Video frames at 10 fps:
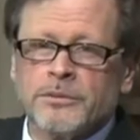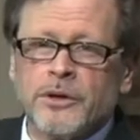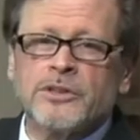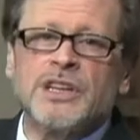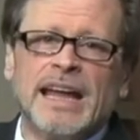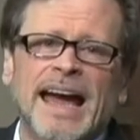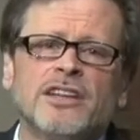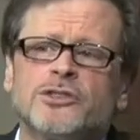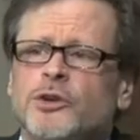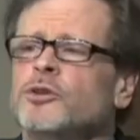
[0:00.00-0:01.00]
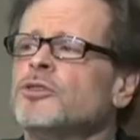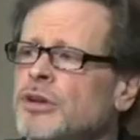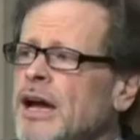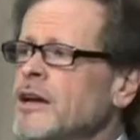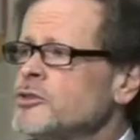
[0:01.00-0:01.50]
There's an answer. You
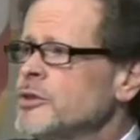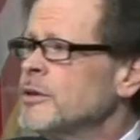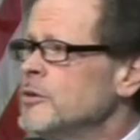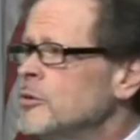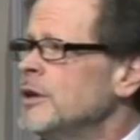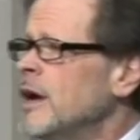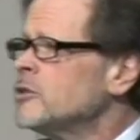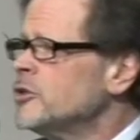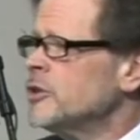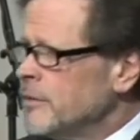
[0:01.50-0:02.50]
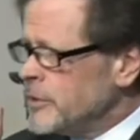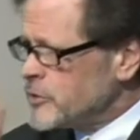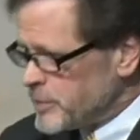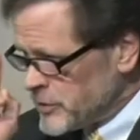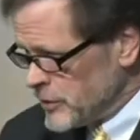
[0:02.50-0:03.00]
can actually give the
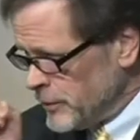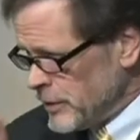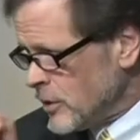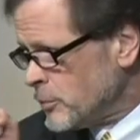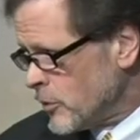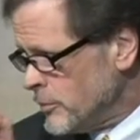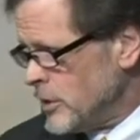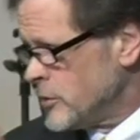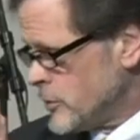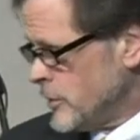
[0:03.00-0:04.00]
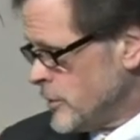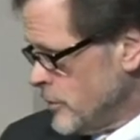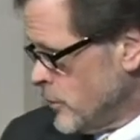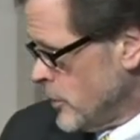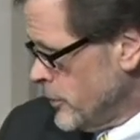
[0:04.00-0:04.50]
specific number of ministries in
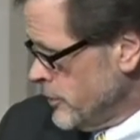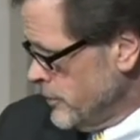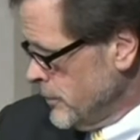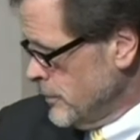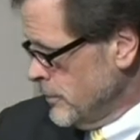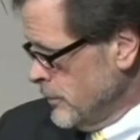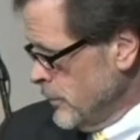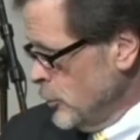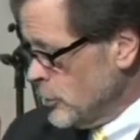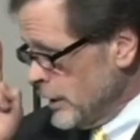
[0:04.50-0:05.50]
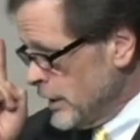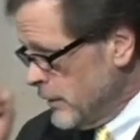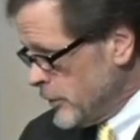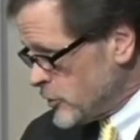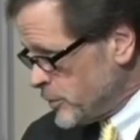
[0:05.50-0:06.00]
the world. You can
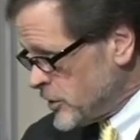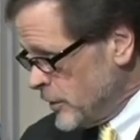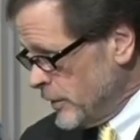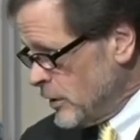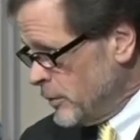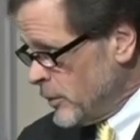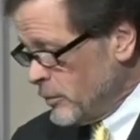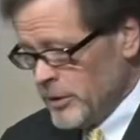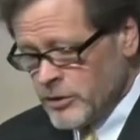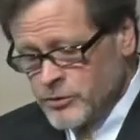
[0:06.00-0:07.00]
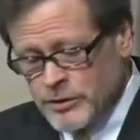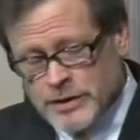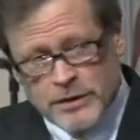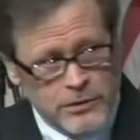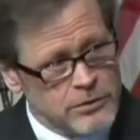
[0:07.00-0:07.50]
give the specific number of ministries
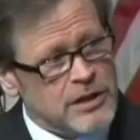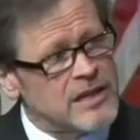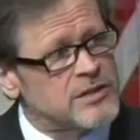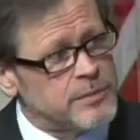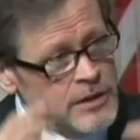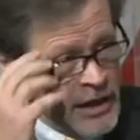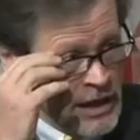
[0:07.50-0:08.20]
in the New Testament,